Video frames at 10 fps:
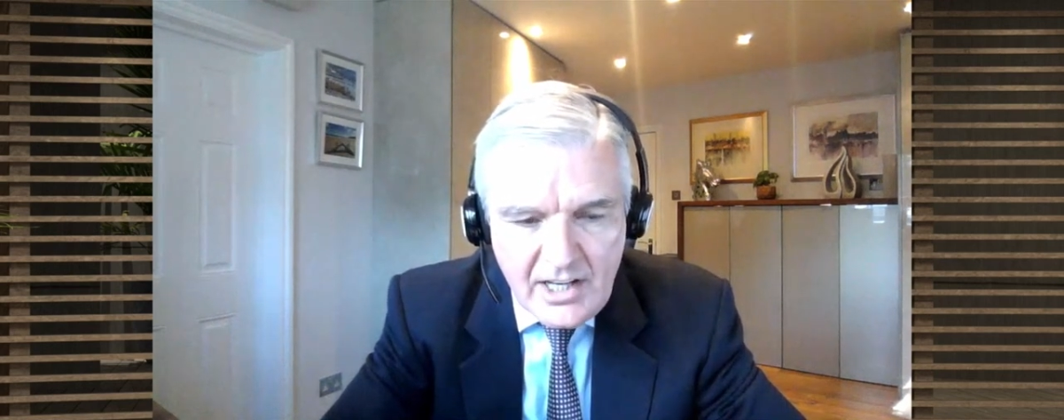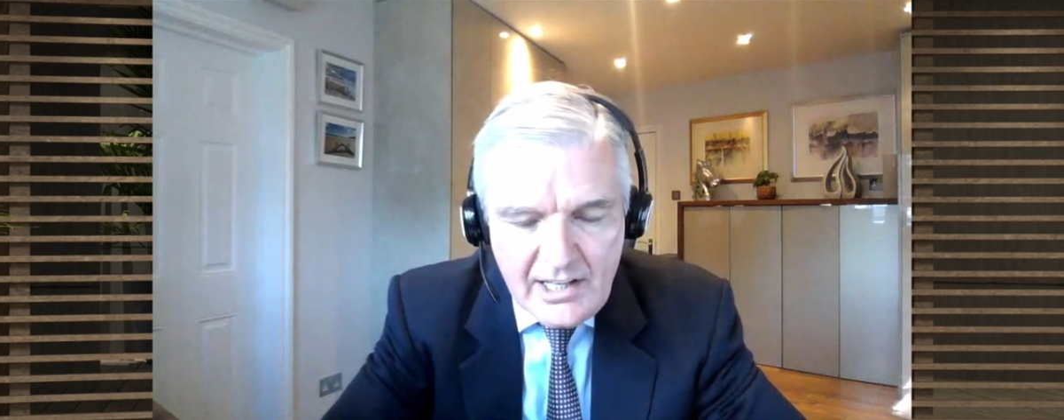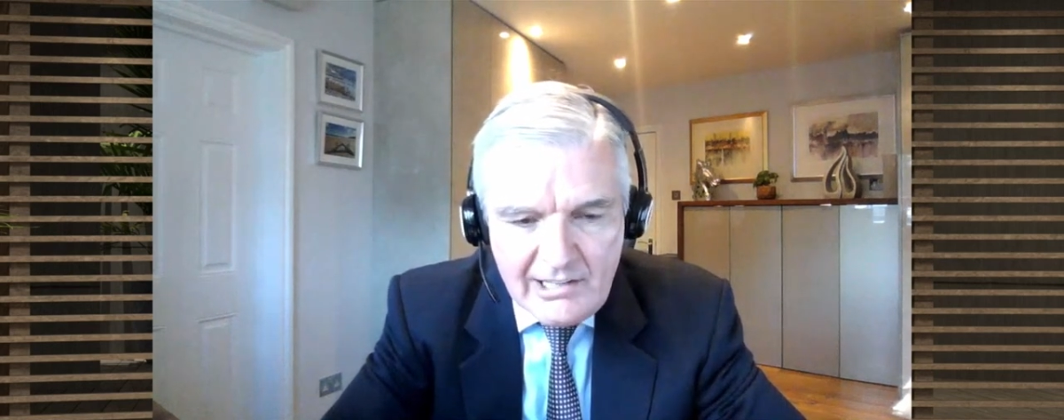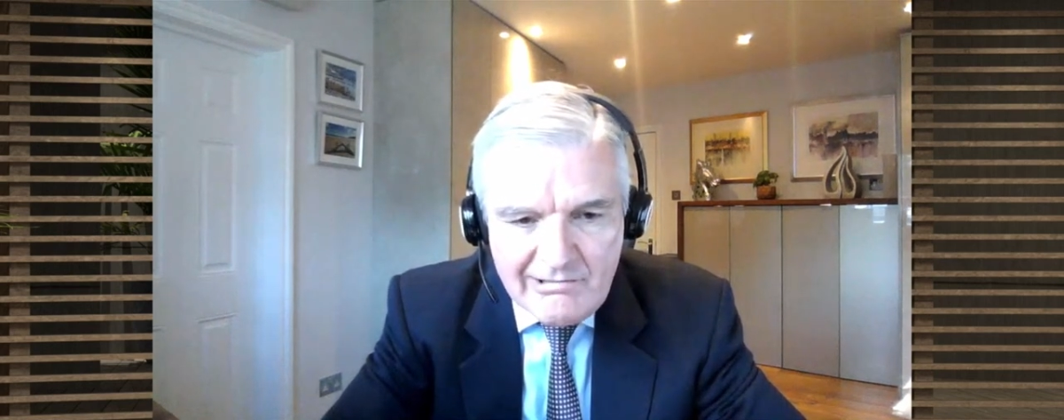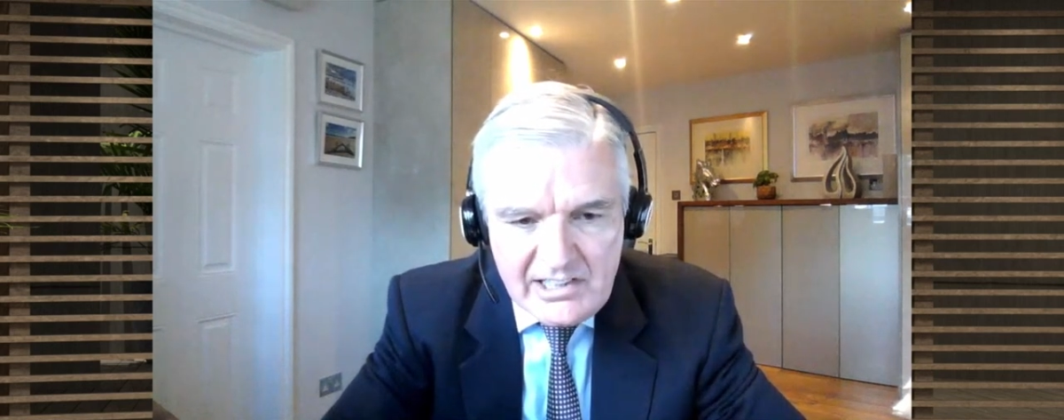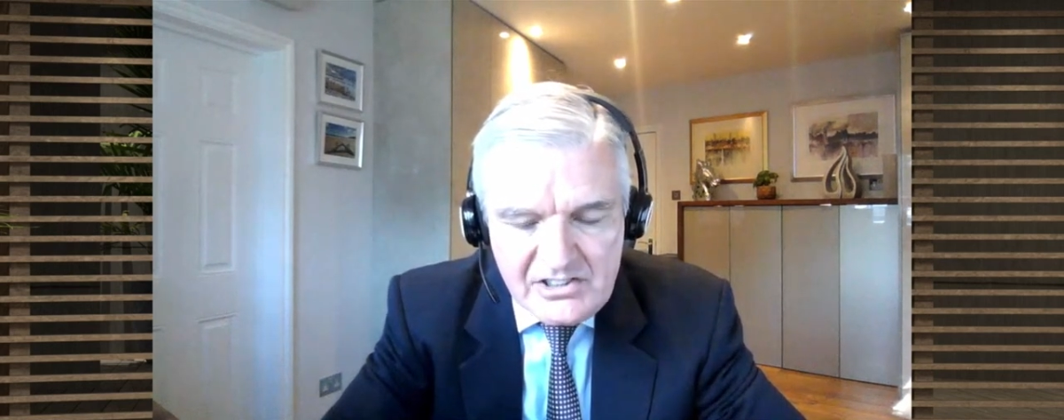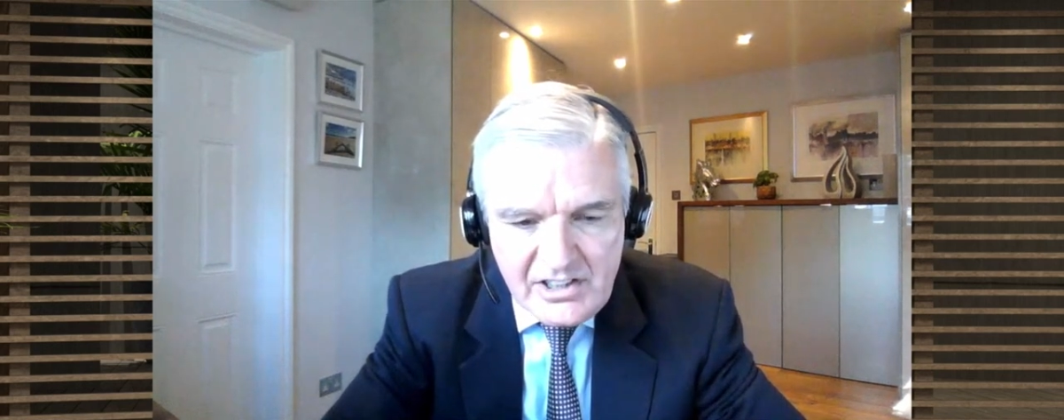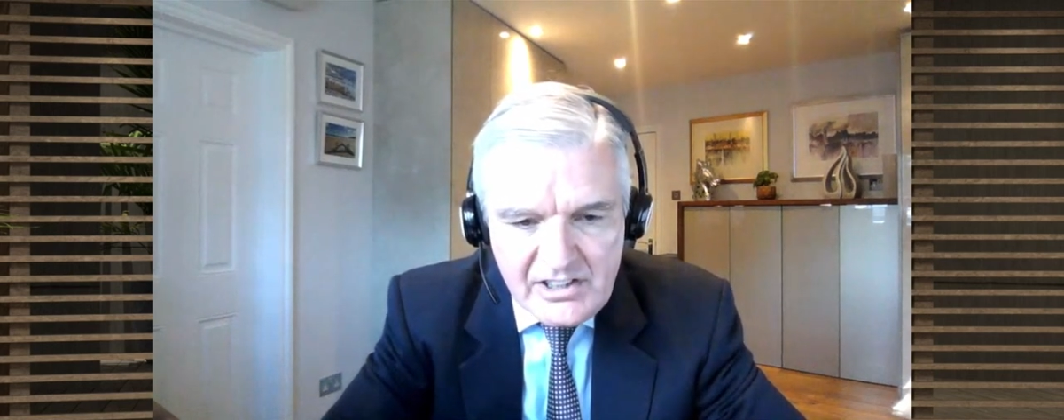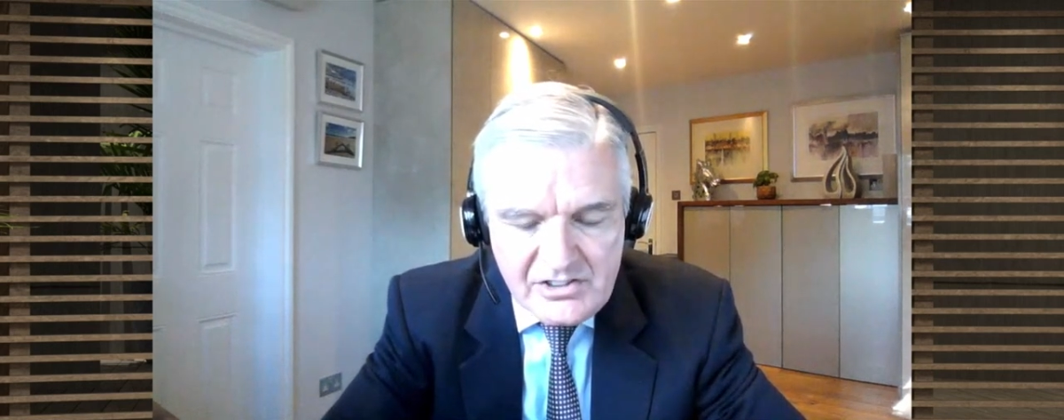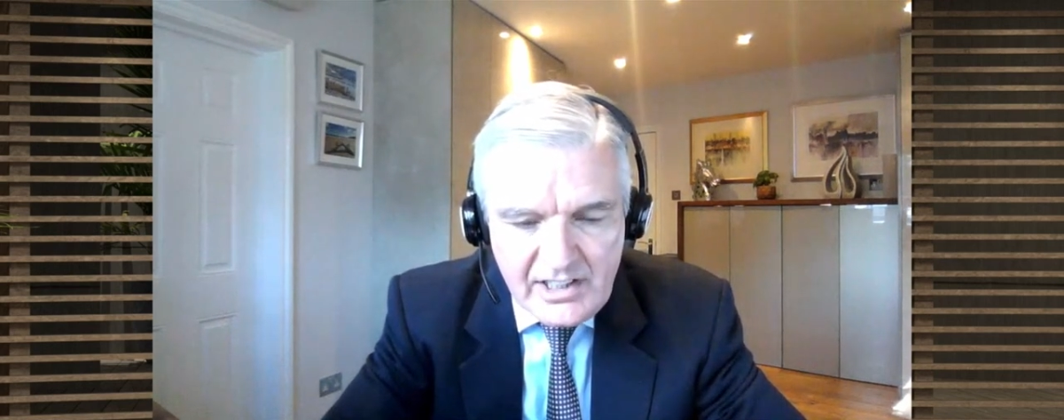
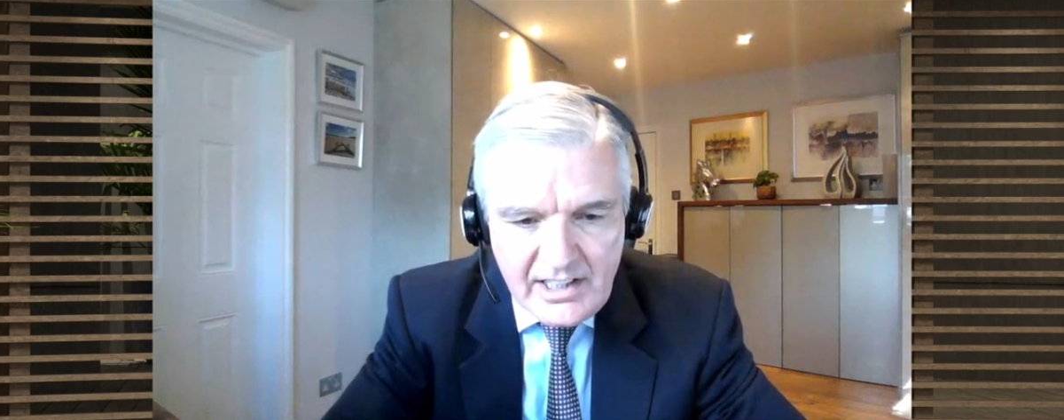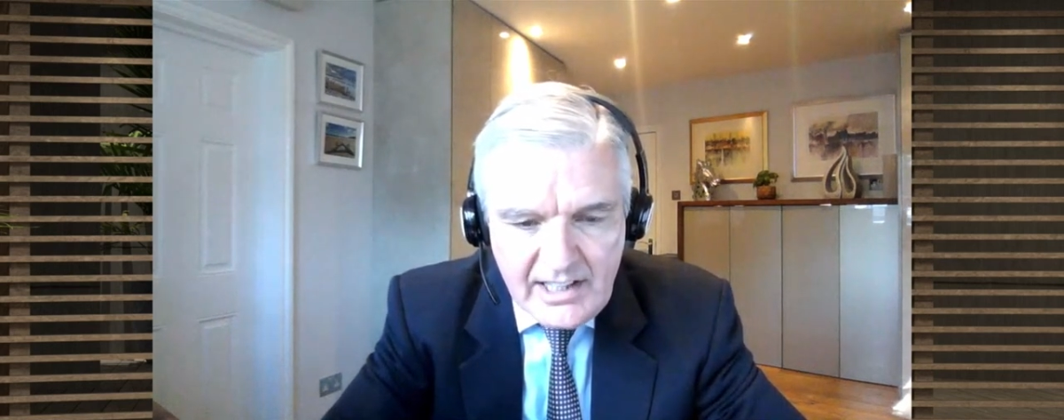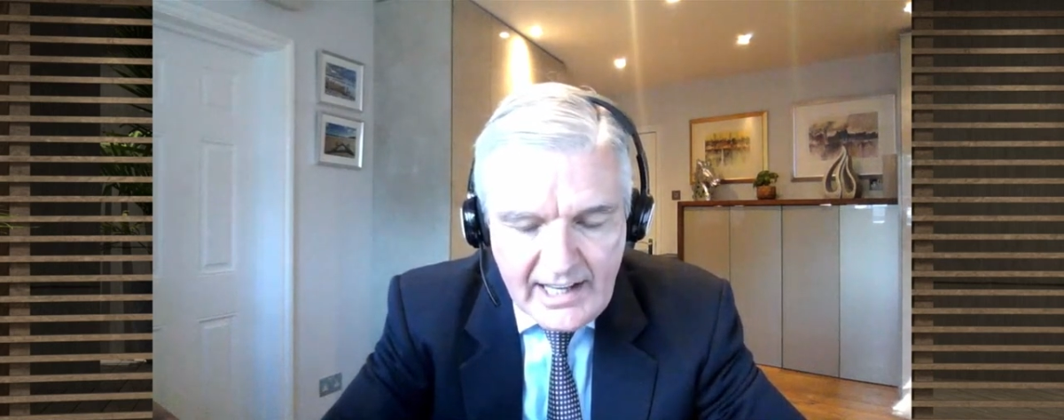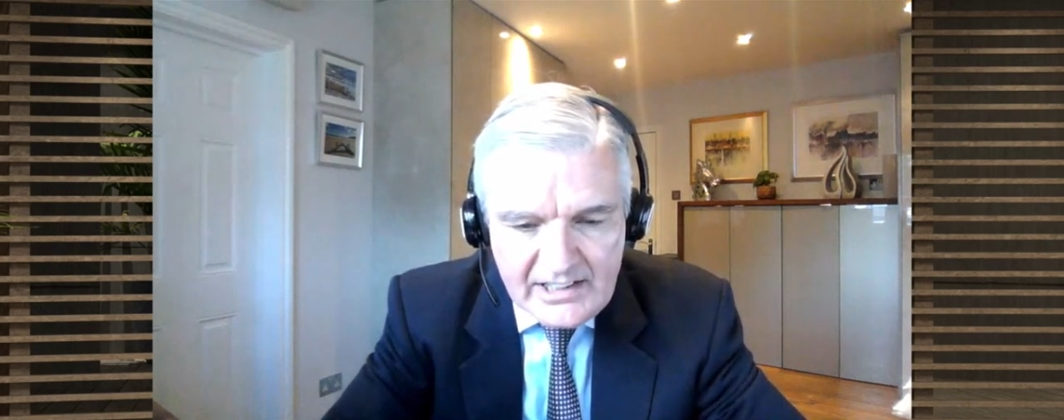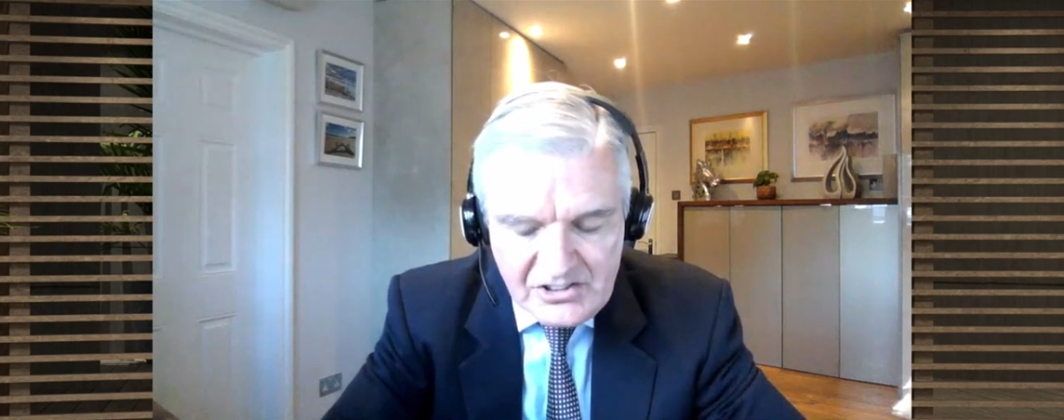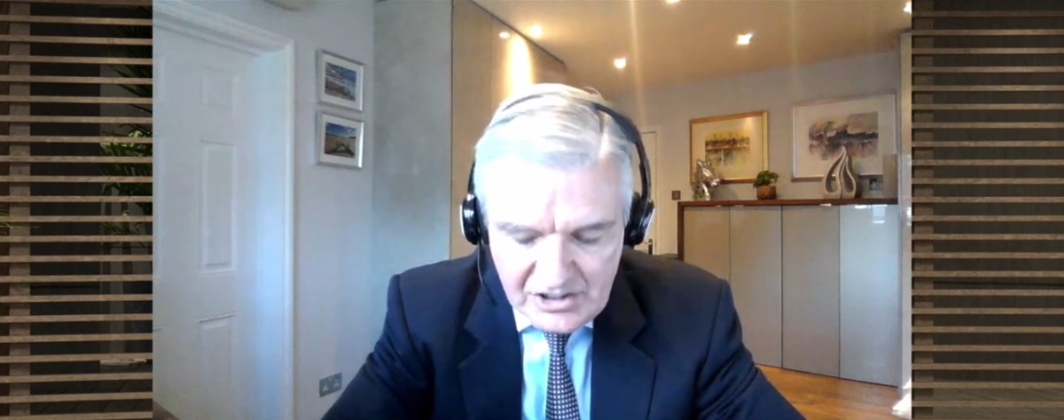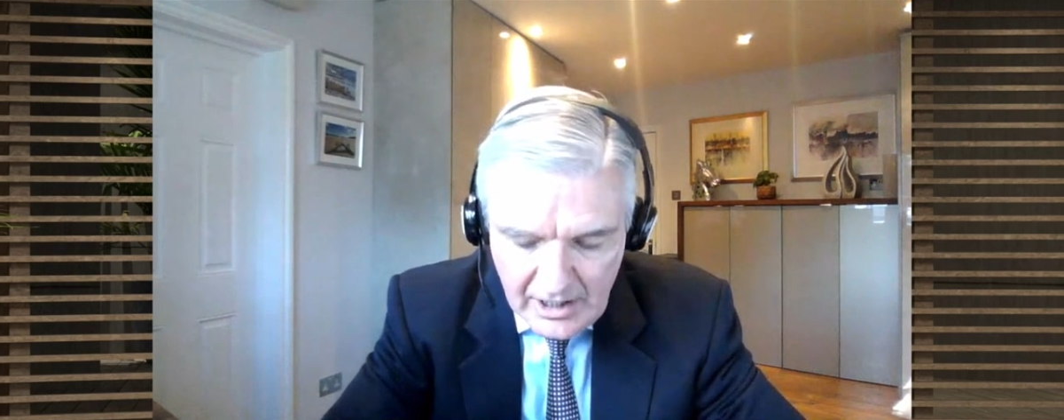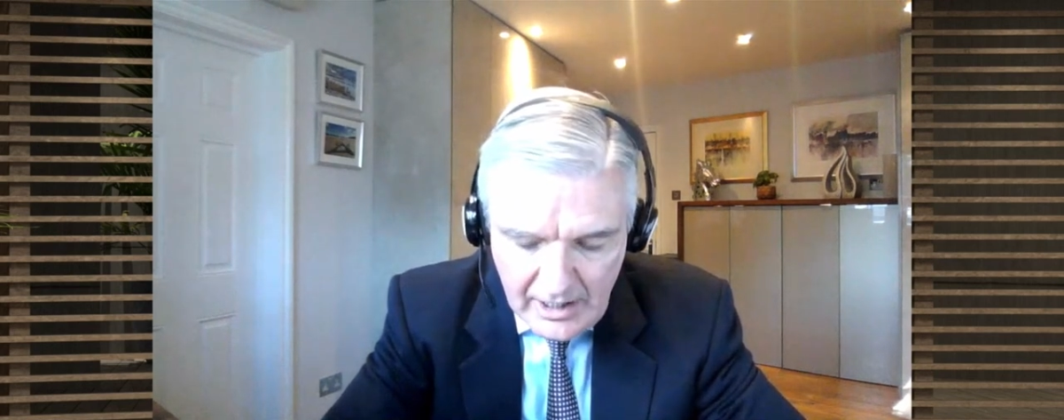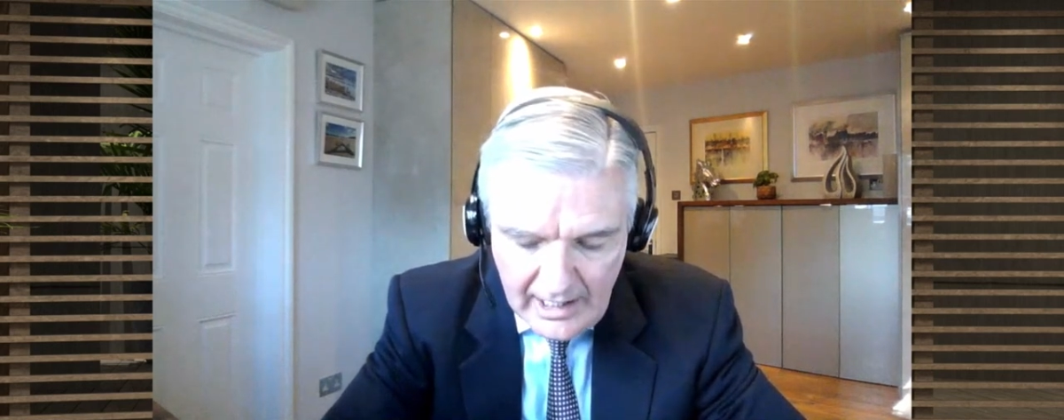increases in gas